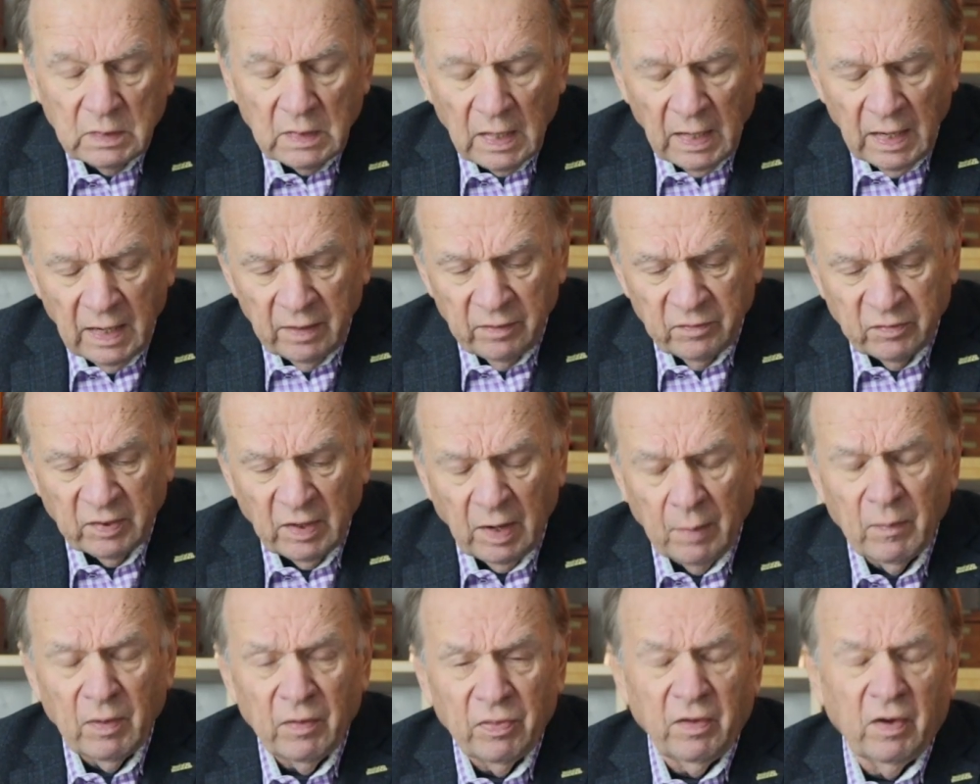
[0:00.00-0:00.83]
And
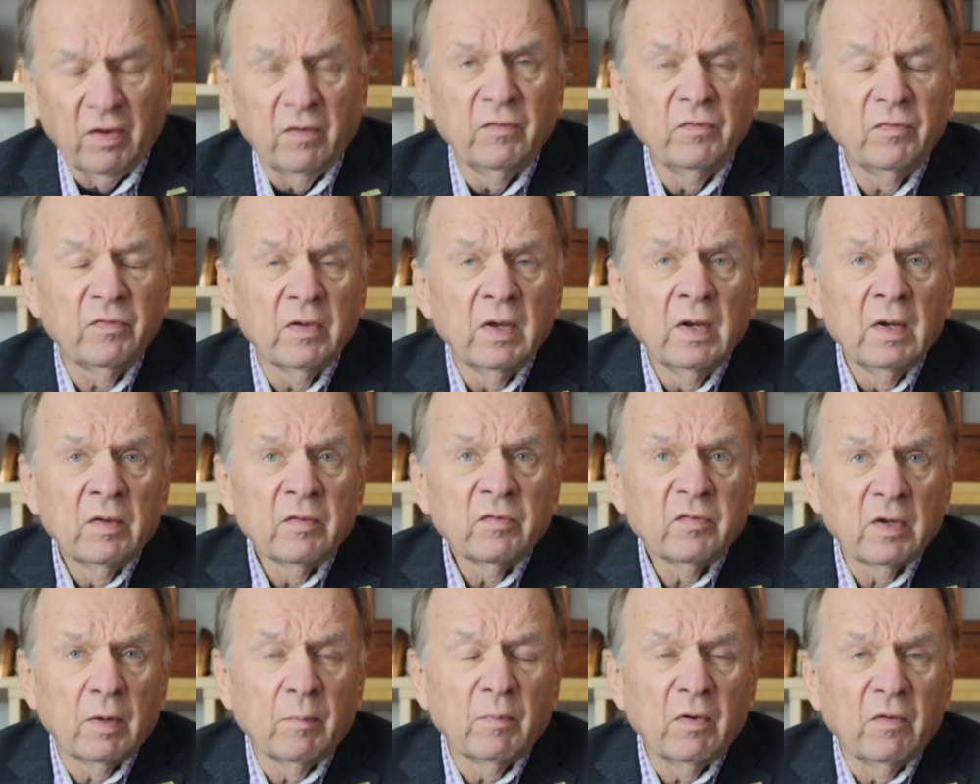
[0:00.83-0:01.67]
some of those,
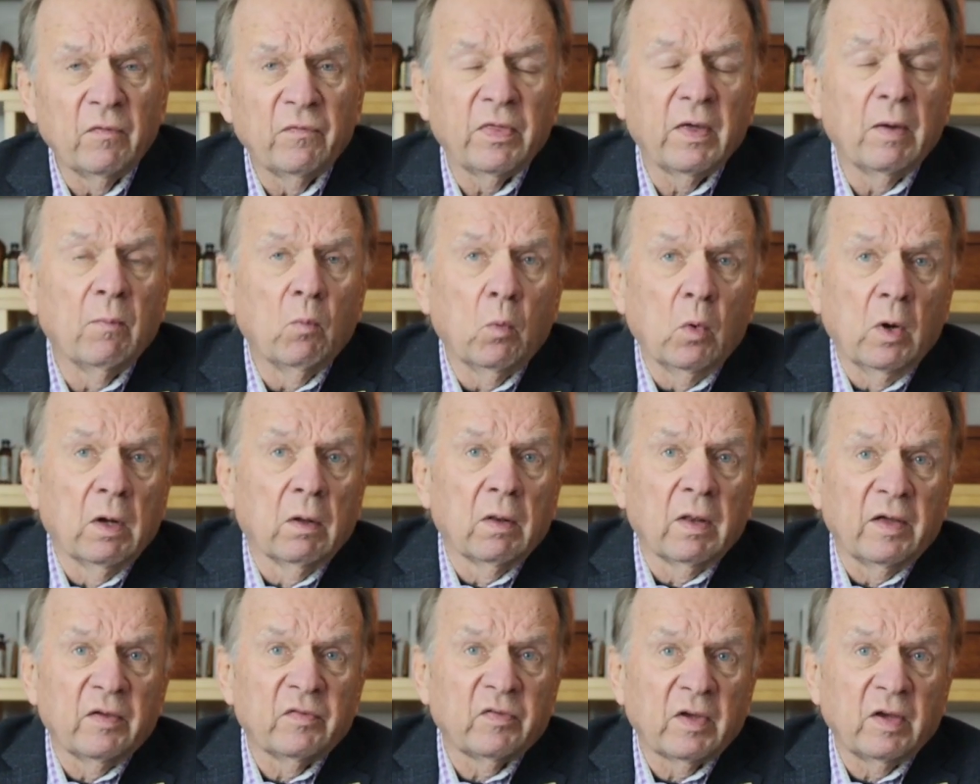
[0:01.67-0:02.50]
some of them
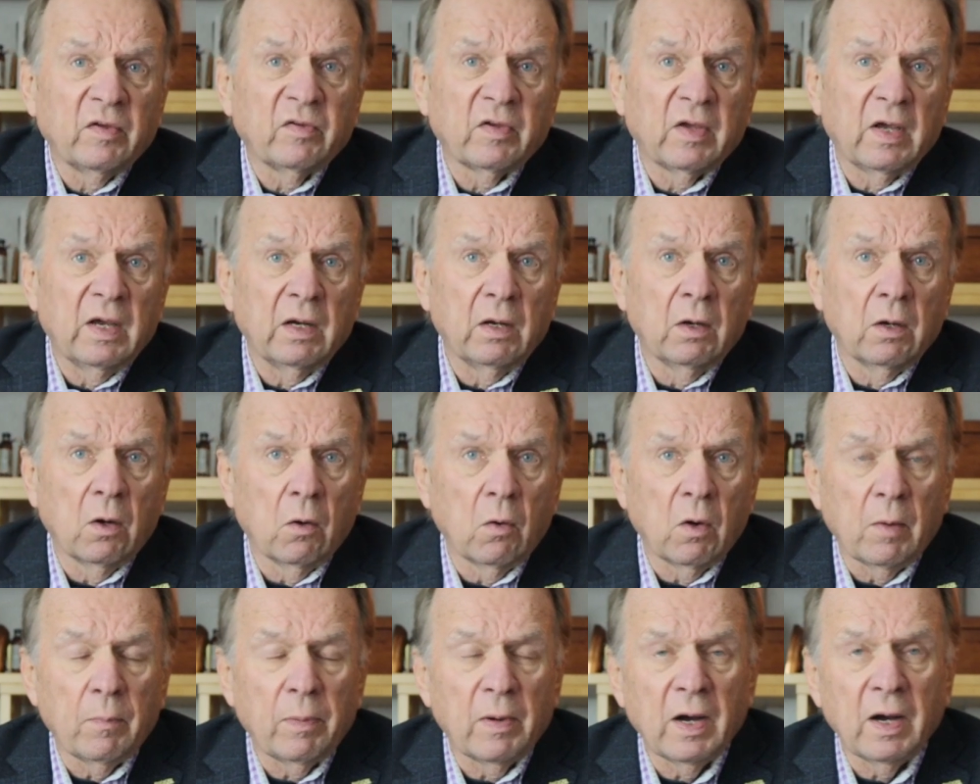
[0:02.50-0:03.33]
will, as I say,
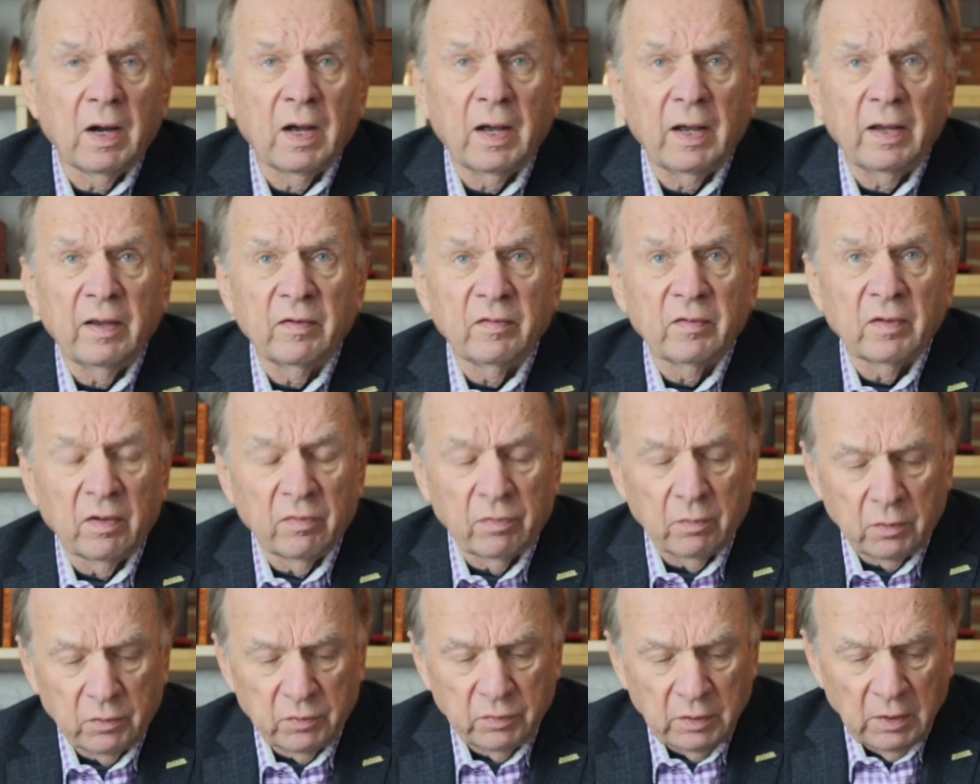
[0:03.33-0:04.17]
go up high, and
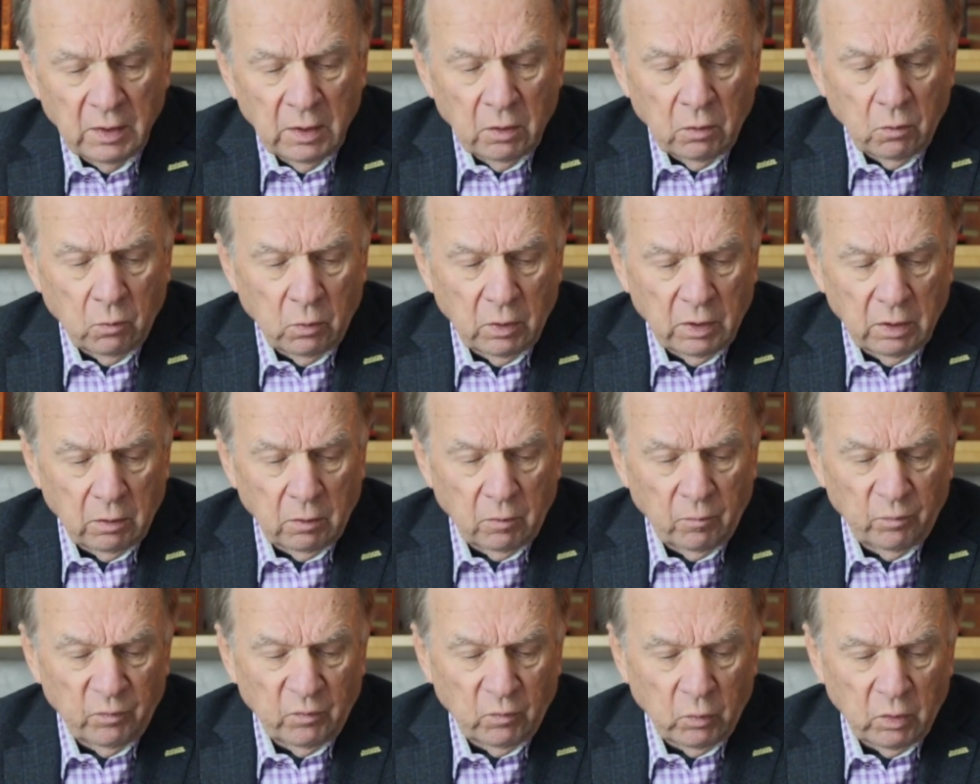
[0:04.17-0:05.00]
others
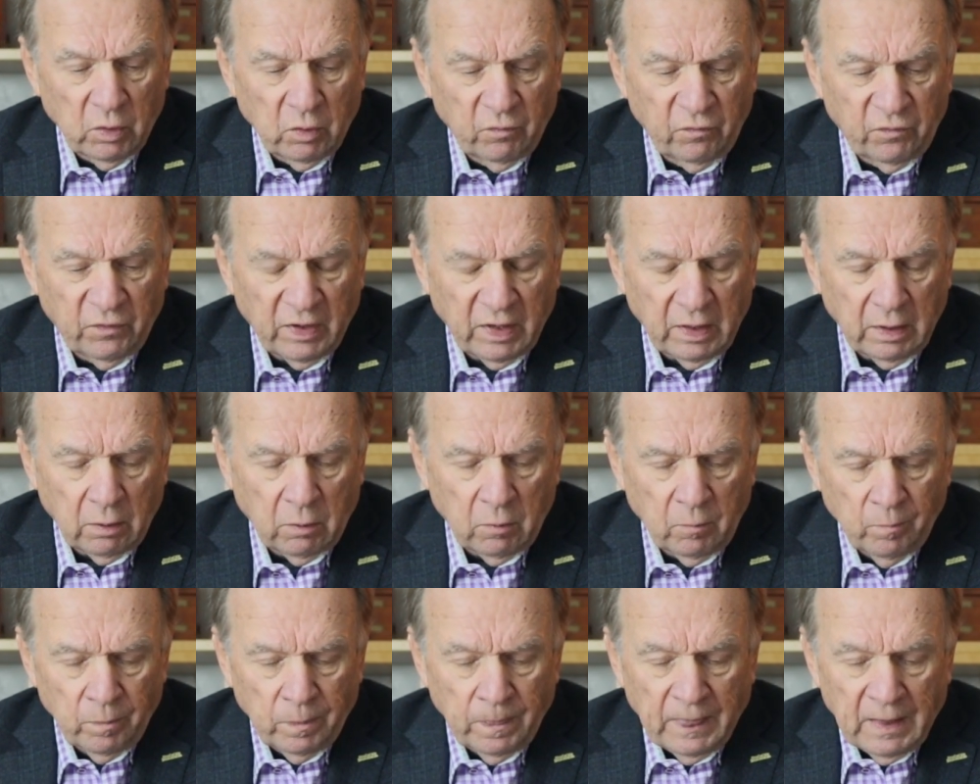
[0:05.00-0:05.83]
will will
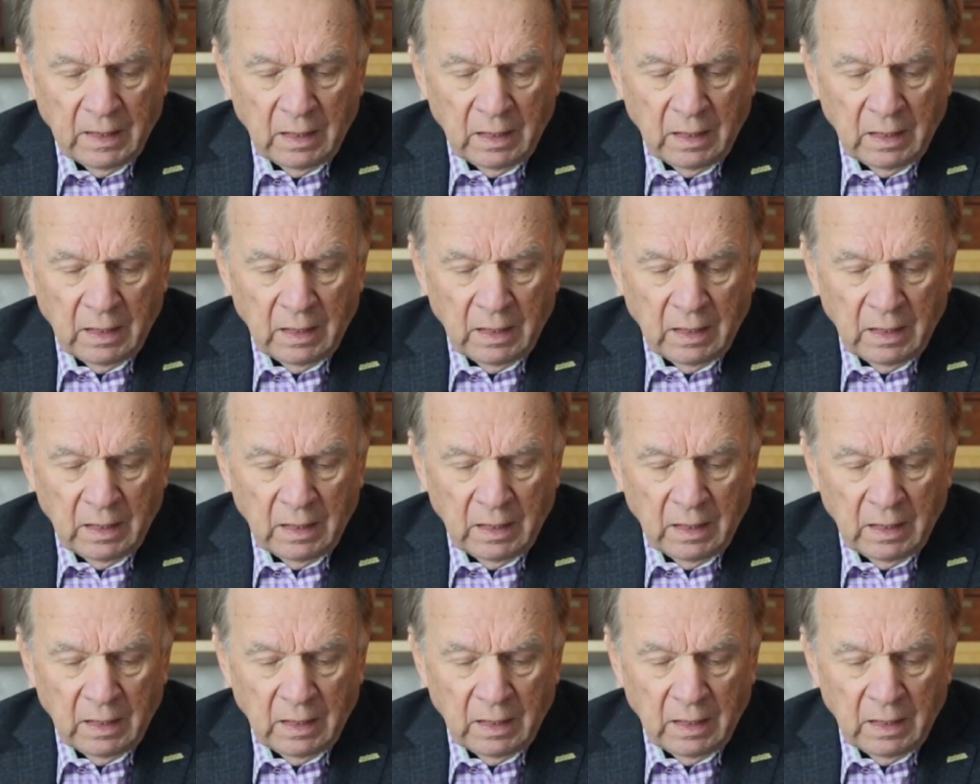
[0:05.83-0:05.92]
fail.